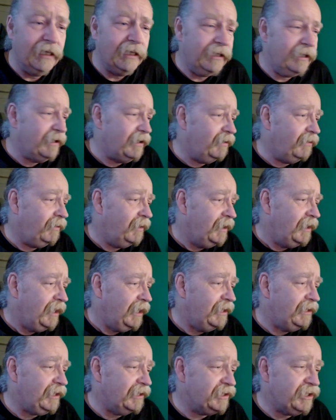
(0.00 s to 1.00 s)
You know,
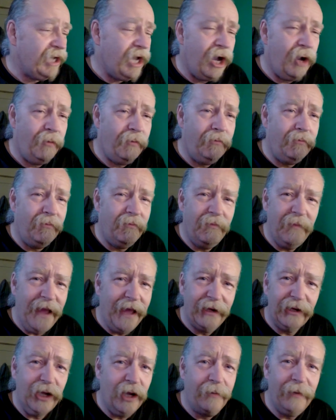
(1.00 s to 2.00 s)
it doesn't how,
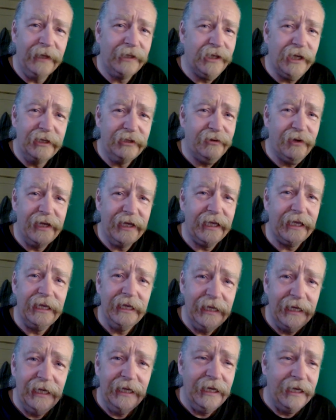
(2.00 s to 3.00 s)
matter how much I drink.
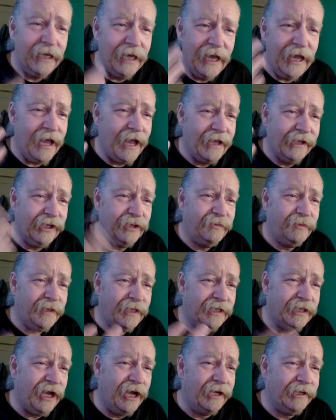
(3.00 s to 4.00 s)
I, I could
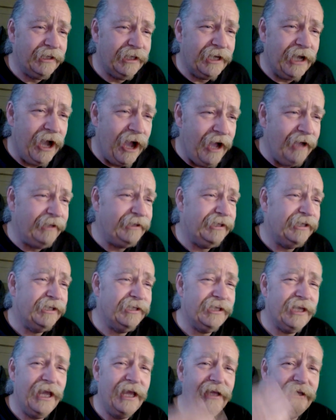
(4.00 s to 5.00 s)
be
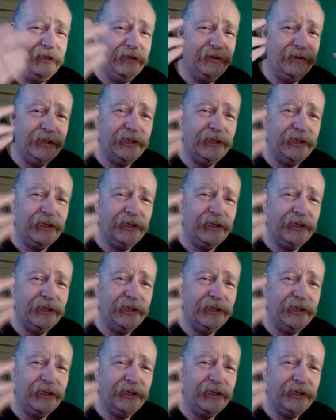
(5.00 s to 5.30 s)
unconscious, and you